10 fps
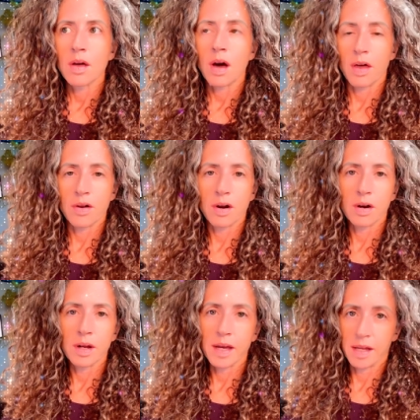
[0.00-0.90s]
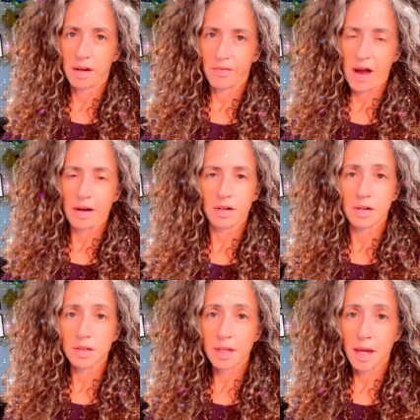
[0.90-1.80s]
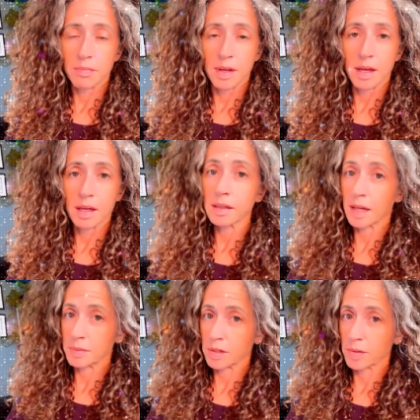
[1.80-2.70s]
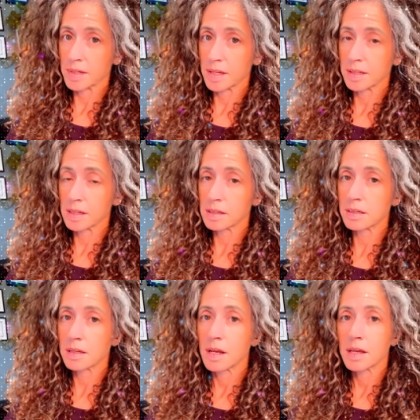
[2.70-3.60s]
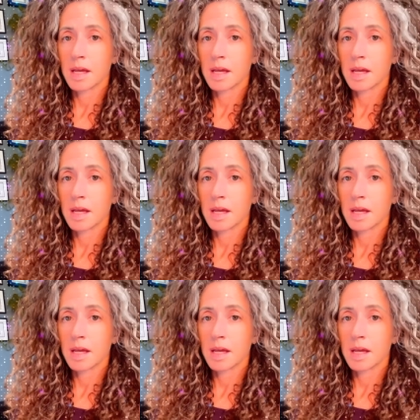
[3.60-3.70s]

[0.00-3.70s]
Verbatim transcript: other hidden factors can be leptin resistance,